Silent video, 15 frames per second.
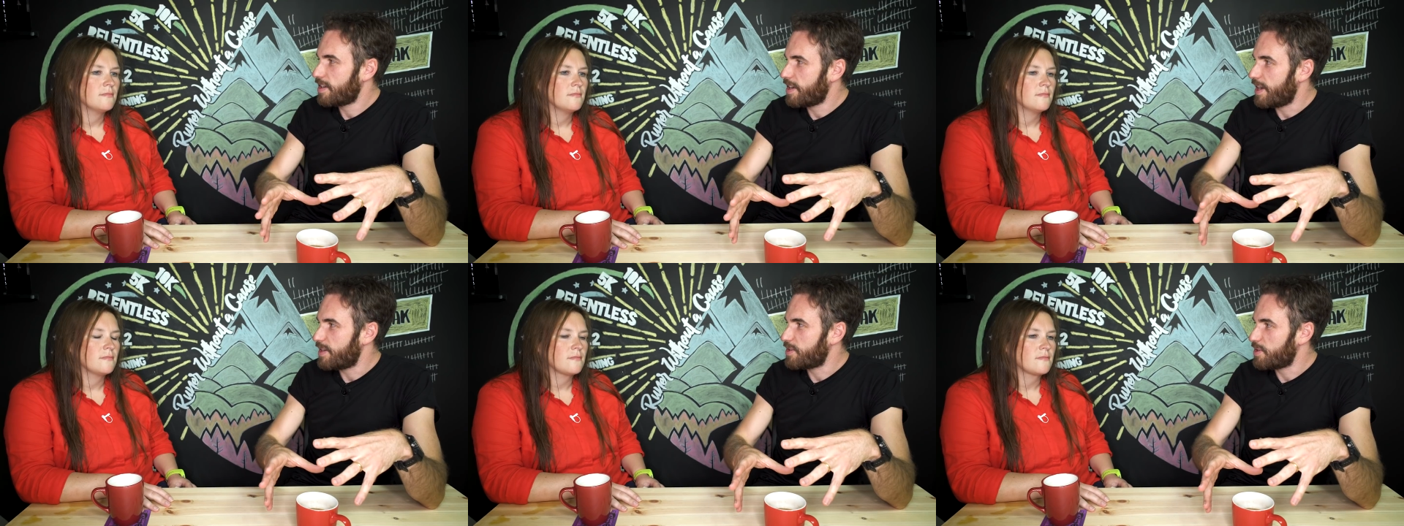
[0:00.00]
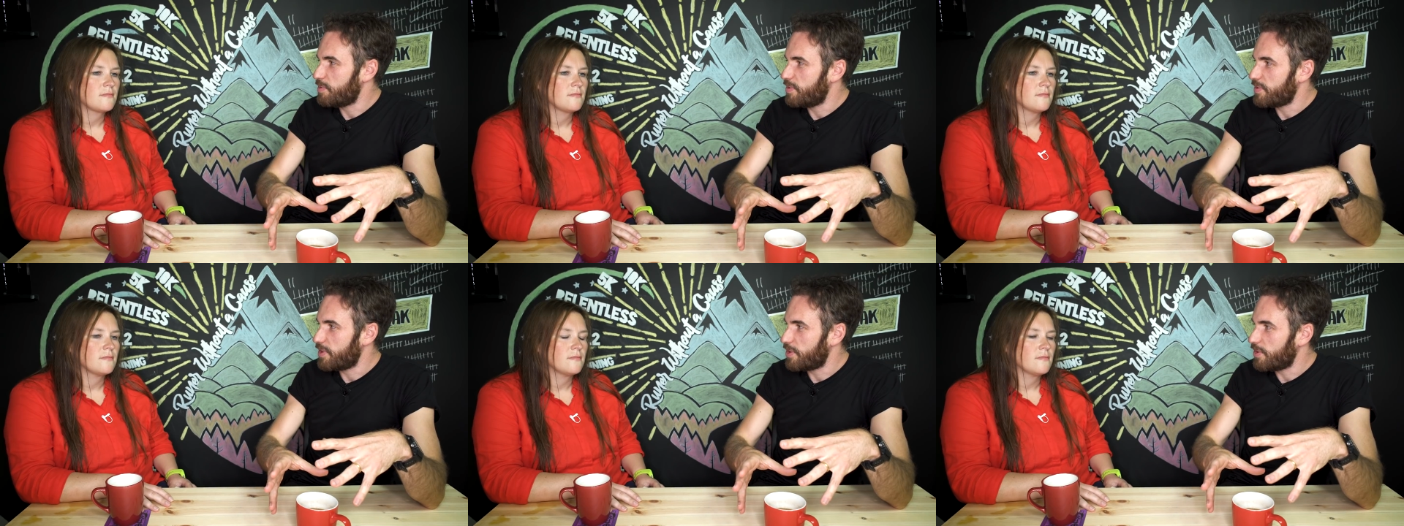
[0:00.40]
Speaker 1: get
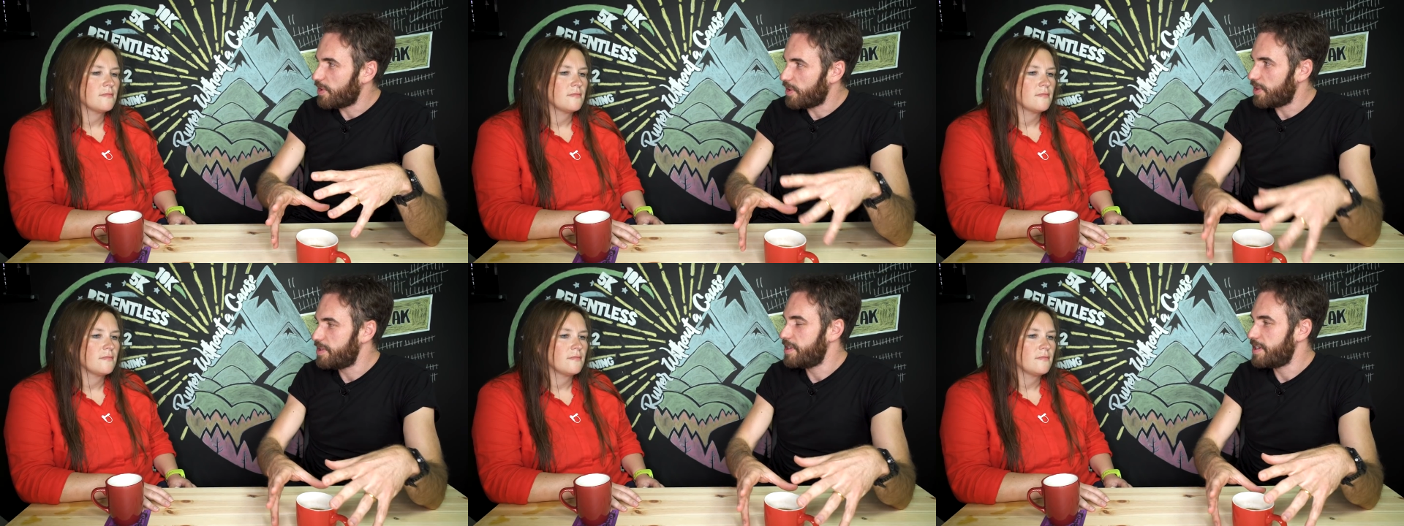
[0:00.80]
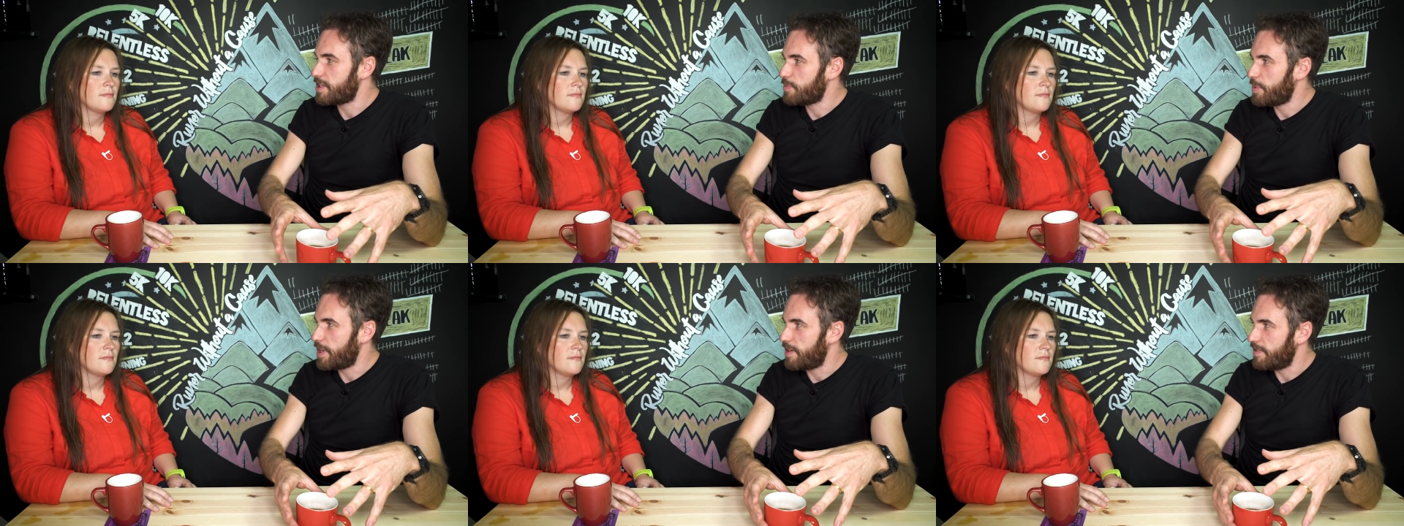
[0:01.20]
some of your knowledge and
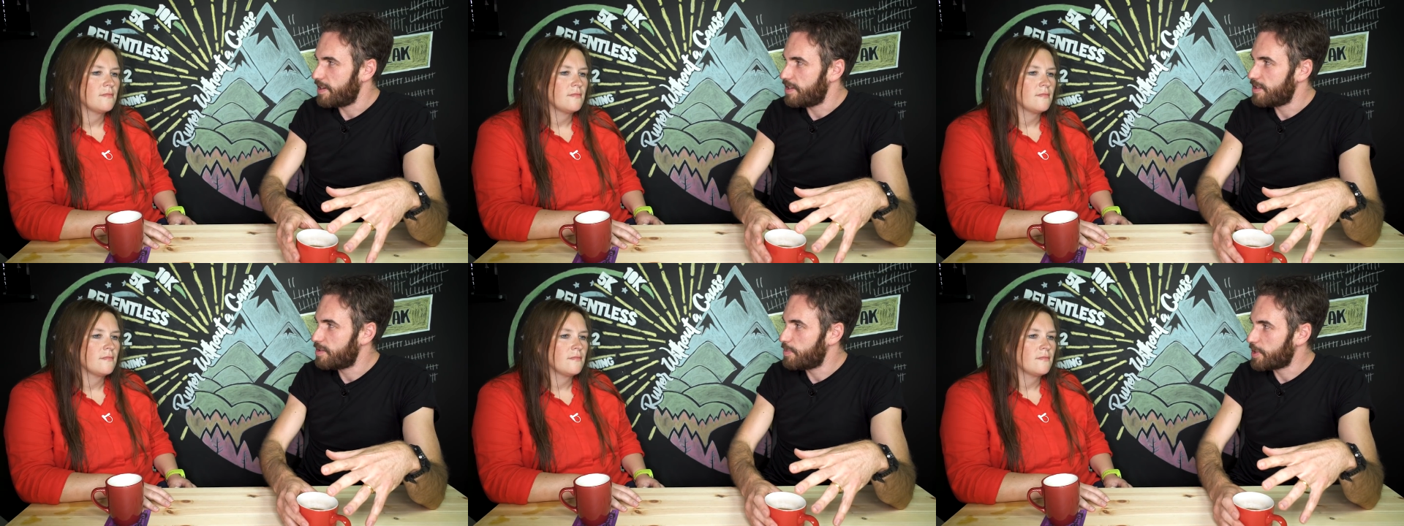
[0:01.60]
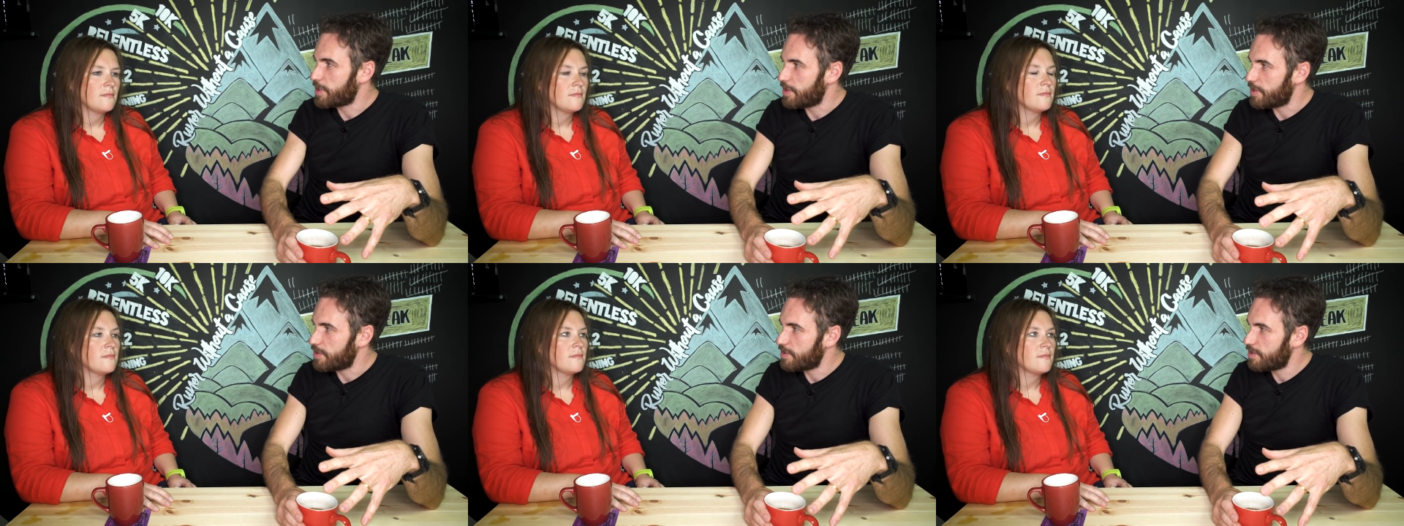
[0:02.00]
experience
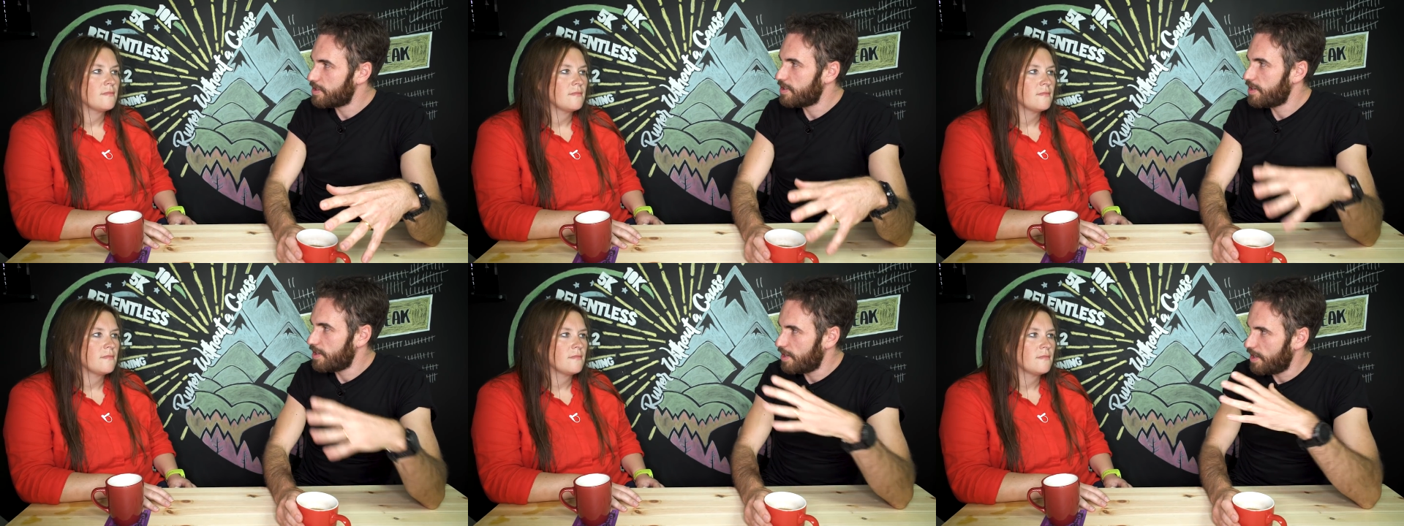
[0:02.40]
because